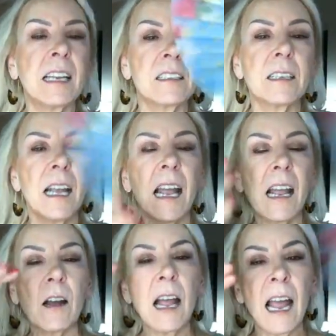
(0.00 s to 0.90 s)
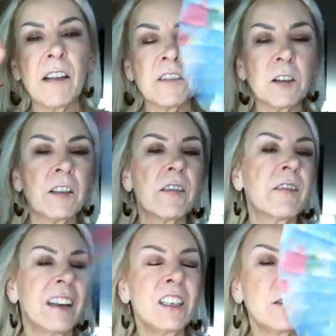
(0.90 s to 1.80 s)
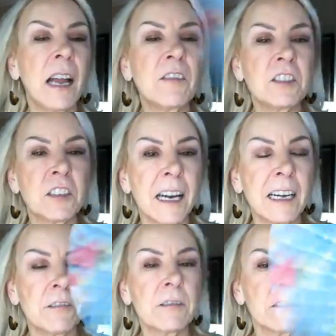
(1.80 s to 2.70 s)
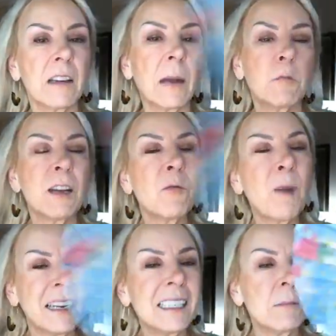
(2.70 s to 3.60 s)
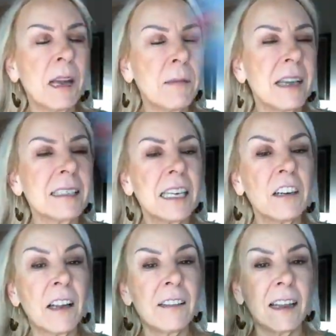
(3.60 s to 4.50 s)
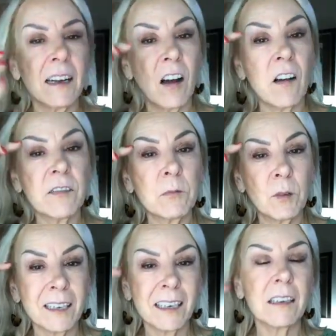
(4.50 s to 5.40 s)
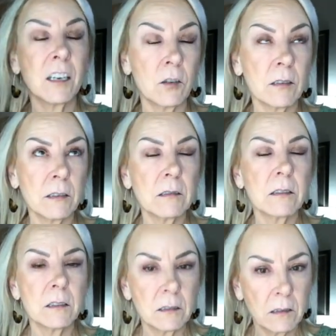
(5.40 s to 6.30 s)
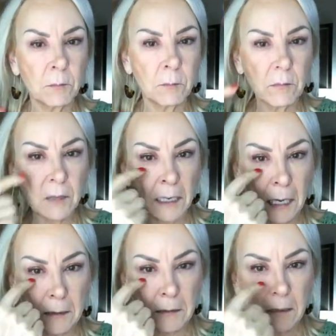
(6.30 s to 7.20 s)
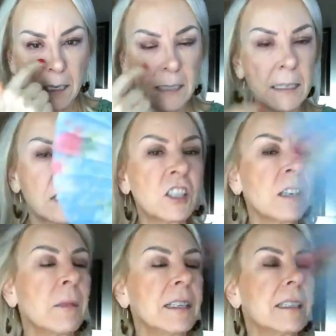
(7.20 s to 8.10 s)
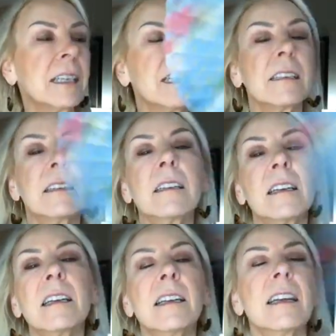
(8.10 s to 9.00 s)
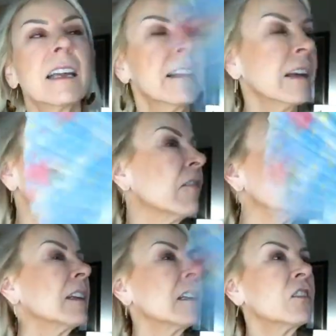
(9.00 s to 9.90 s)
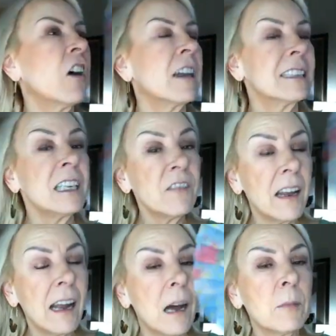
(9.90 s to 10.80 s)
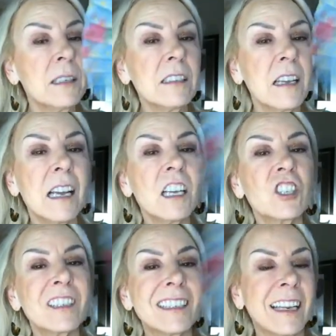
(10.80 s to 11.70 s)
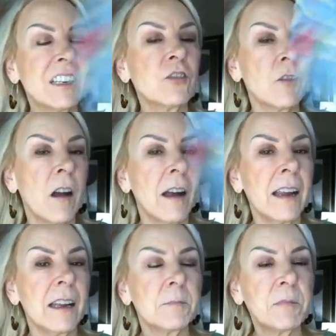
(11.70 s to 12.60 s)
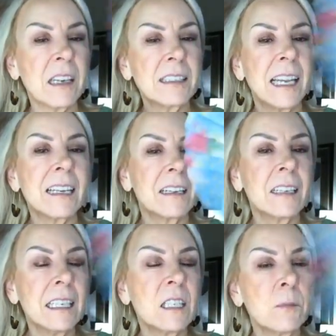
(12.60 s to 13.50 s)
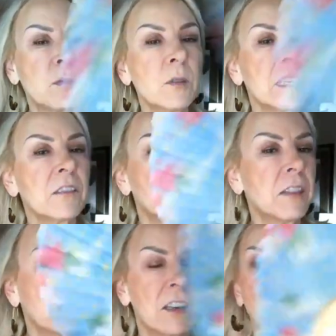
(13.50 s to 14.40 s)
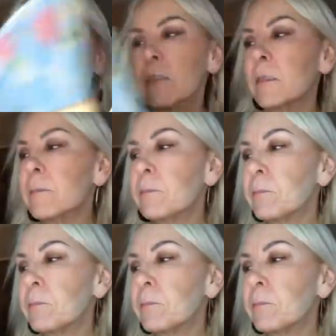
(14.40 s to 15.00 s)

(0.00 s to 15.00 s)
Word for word: is that after, if I do it after and I'm, I'm re-wetting my mascara and then I often will get, you know, get it touching my skin and then I'll have the little dots. And if that happens, just let it dry and take a clean spoolie and flick it off.